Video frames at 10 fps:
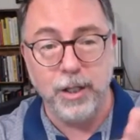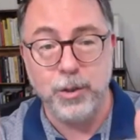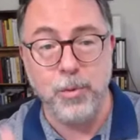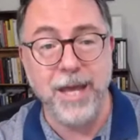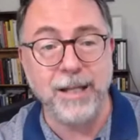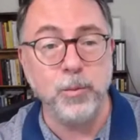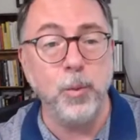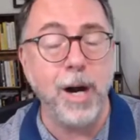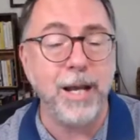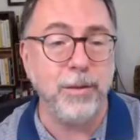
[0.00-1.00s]
So that's
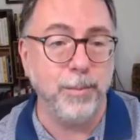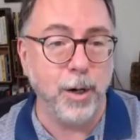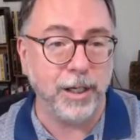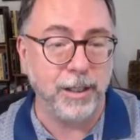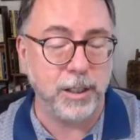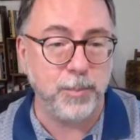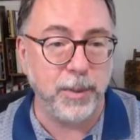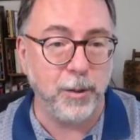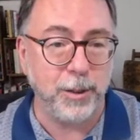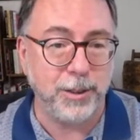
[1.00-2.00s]
why the market
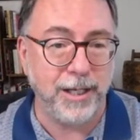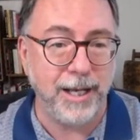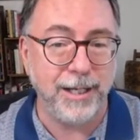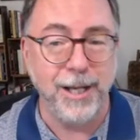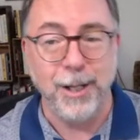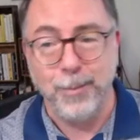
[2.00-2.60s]
exploded today.